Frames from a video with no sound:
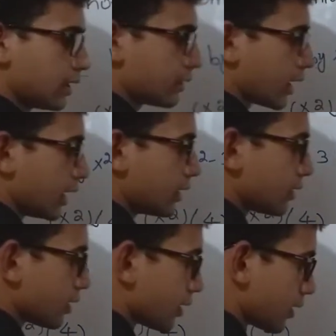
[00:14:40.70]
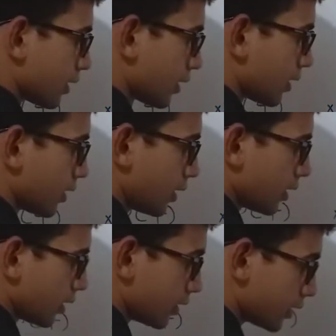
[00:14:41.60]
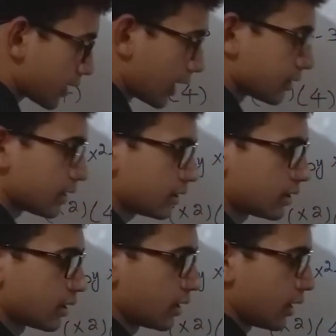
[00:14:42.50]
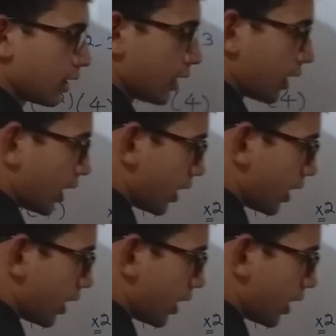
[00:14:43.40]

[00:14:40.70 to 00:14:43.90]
the signs, this cancels, and